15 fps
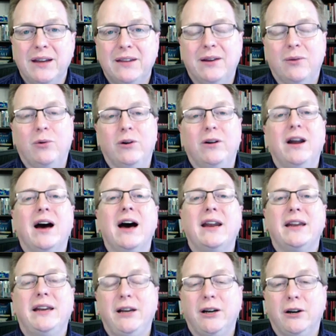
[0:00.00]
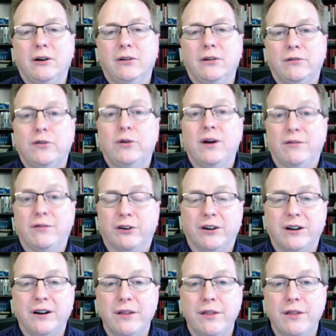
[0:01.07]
that we're not here forever.